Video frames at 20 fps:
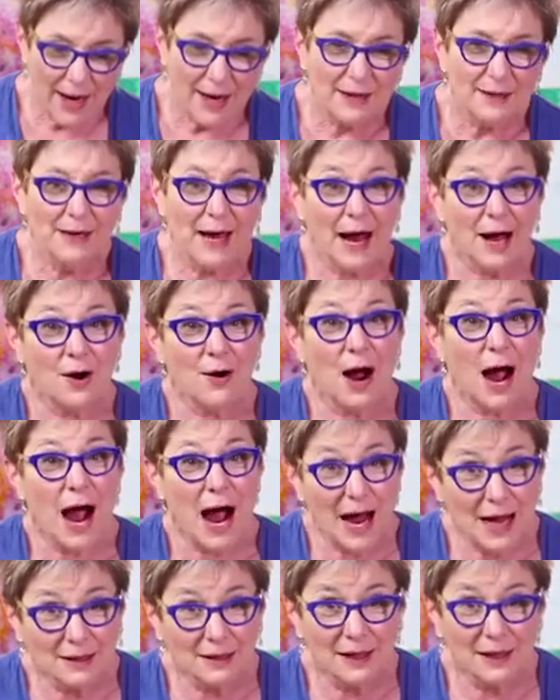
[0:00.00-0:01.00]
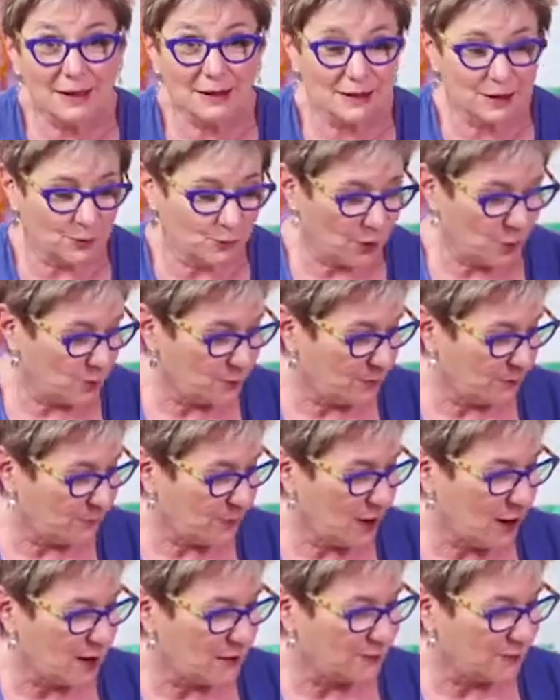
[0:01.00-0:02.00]
Now, I like the aroma of
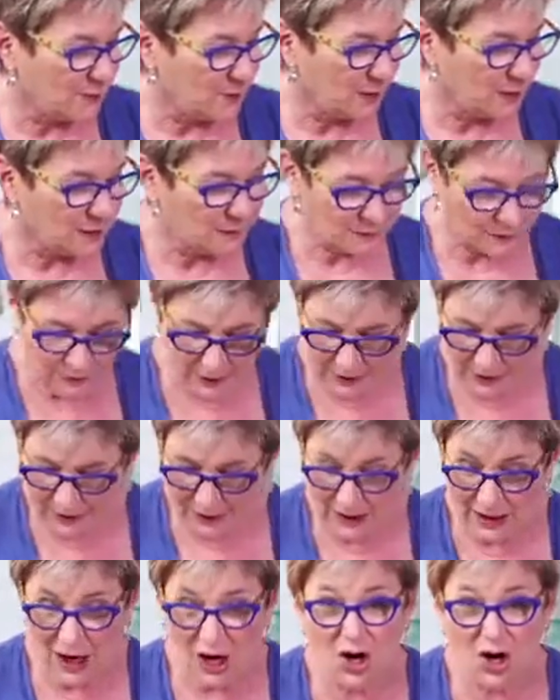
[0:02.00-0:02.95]
coffee, but if you're thinking,